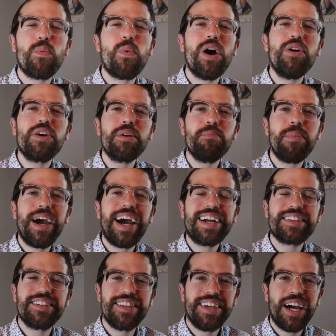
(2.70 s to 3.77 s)
welcome
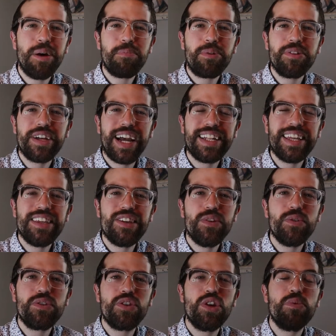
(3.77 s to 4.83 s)
back to the Upper 90
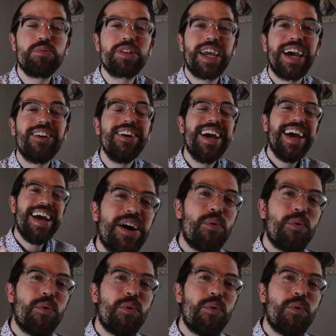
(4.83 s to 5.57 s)
YouTube channel.